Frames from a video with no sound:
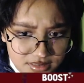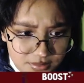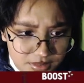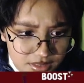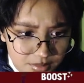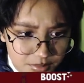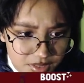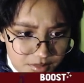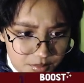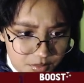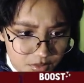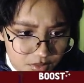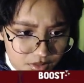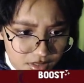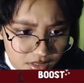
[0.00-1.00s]
need something a bit
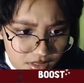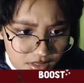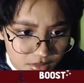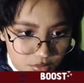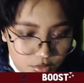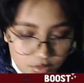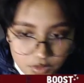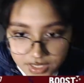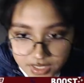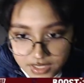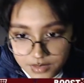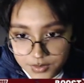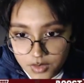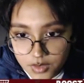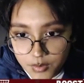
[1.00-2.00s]
more... Uh, ooh,
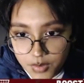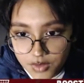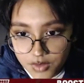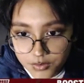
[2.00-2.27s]
okay, here we go.